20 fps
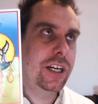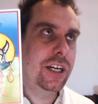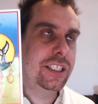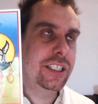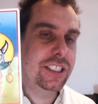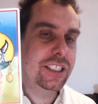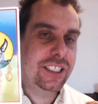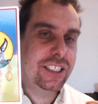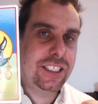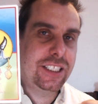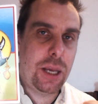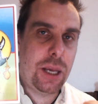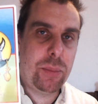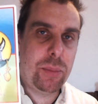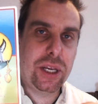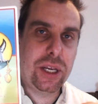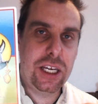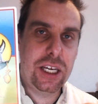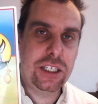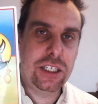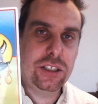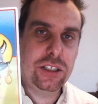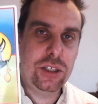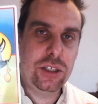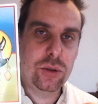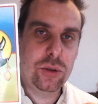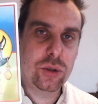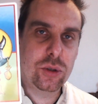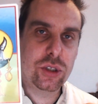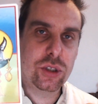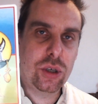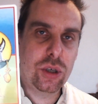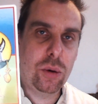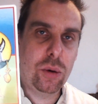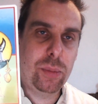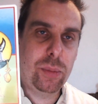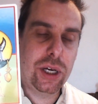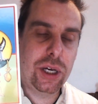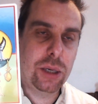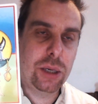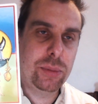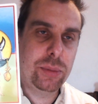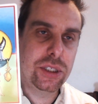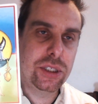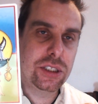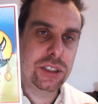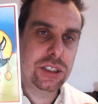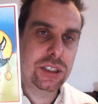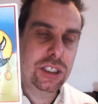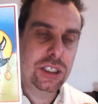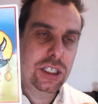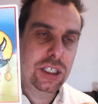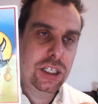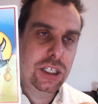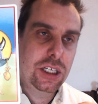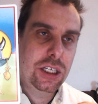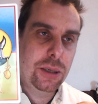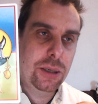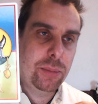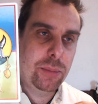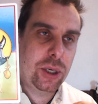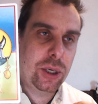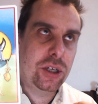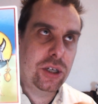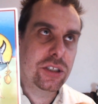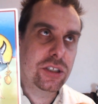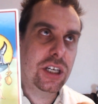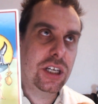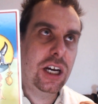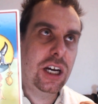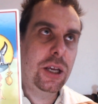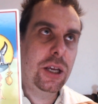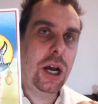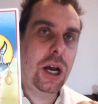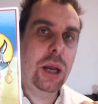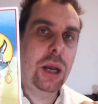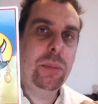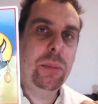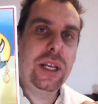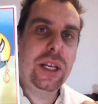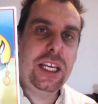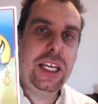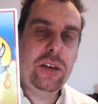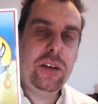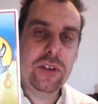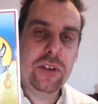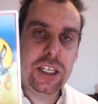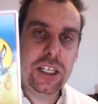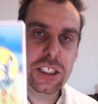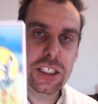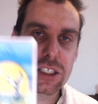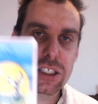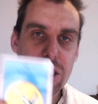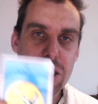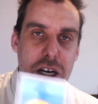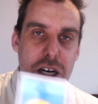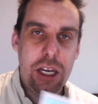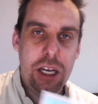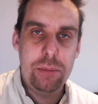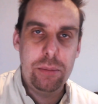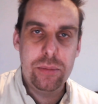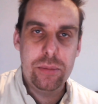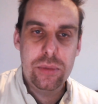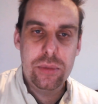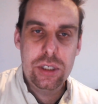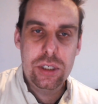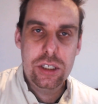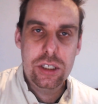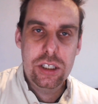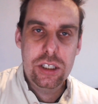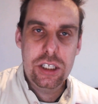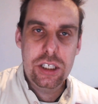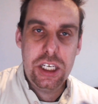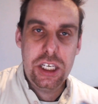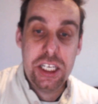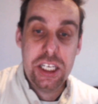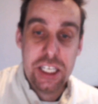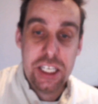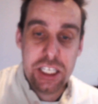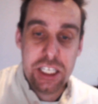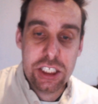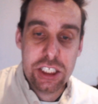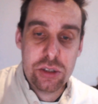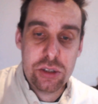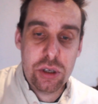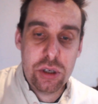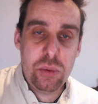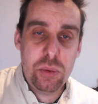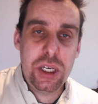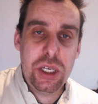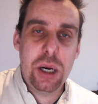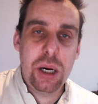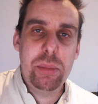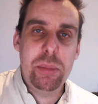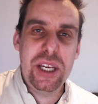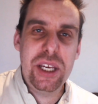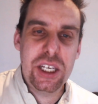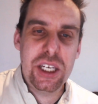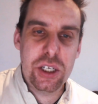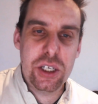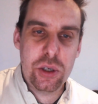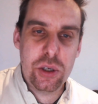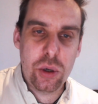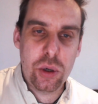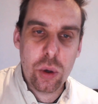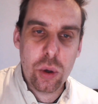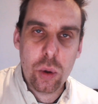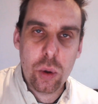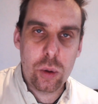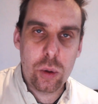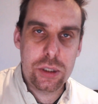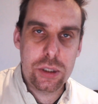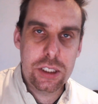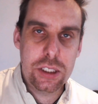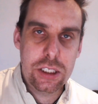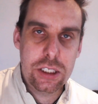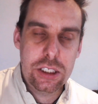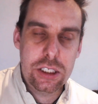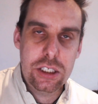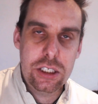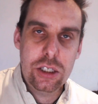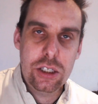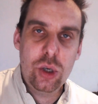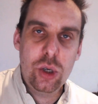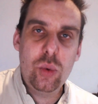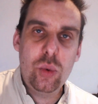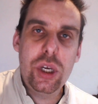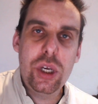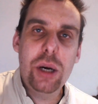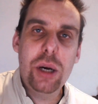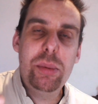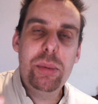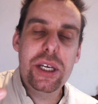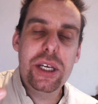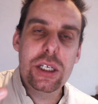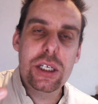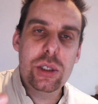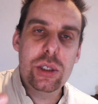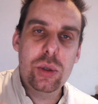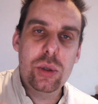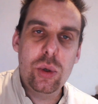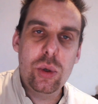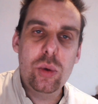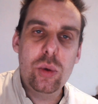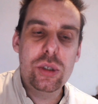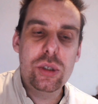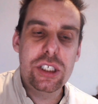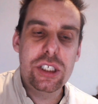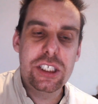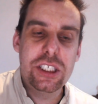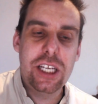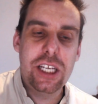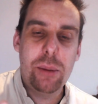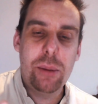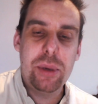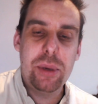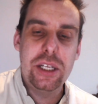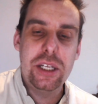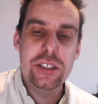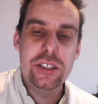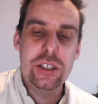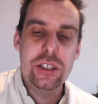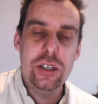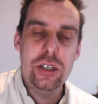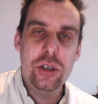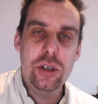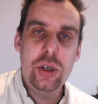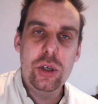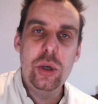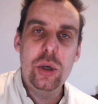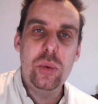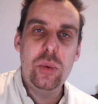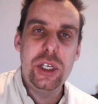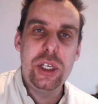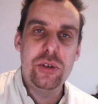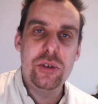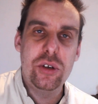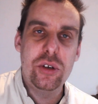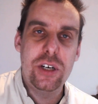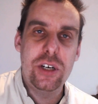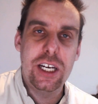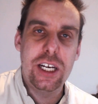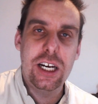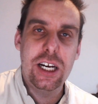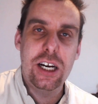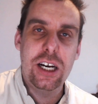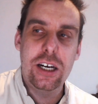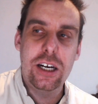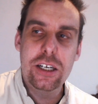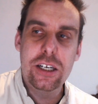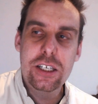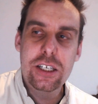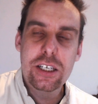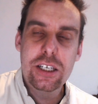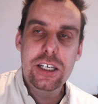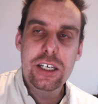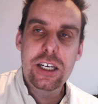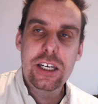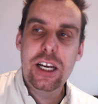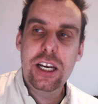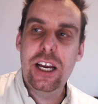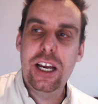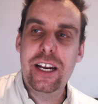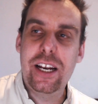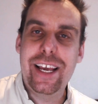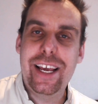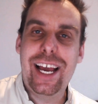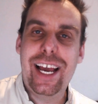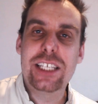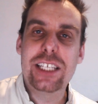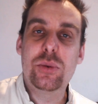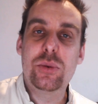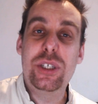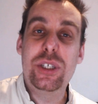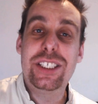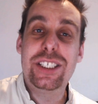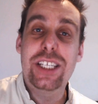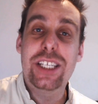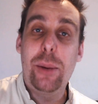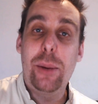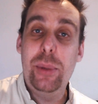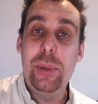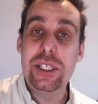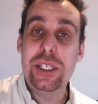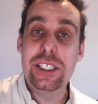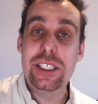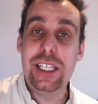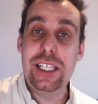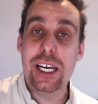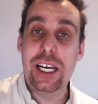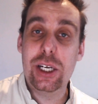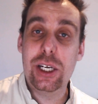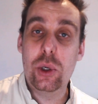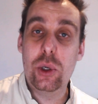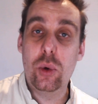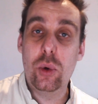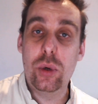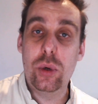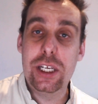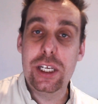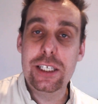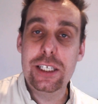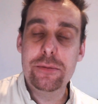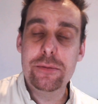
stepping into your soul purpose, because I believe at this time in history we are being called. We are being called to step into who we truly are. And as we step into that calling,